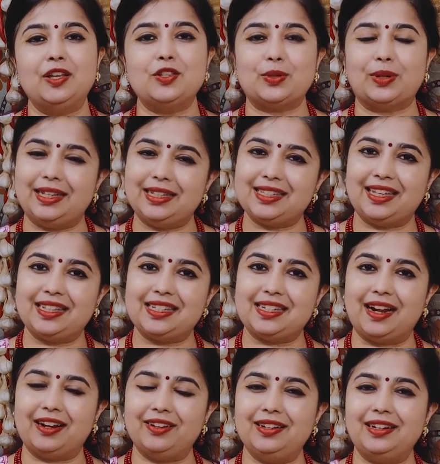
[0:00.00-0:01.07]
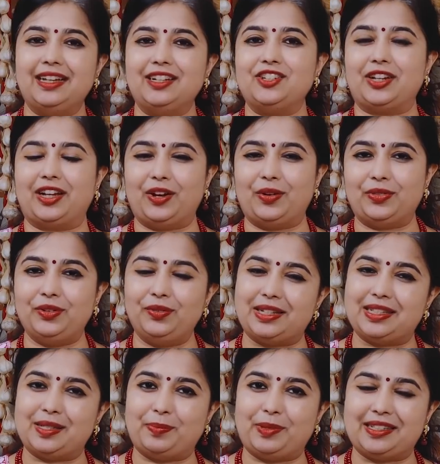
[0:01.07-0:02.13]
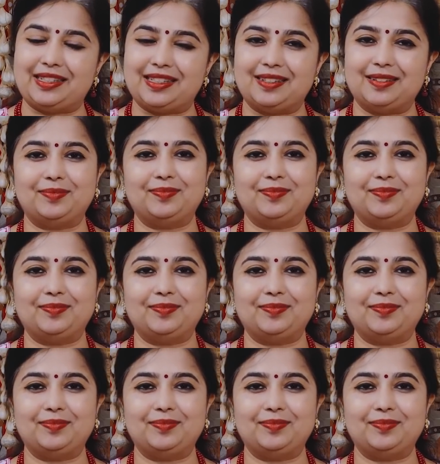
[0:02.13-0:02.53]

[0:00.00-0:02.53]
So let's get started and check out the recipes.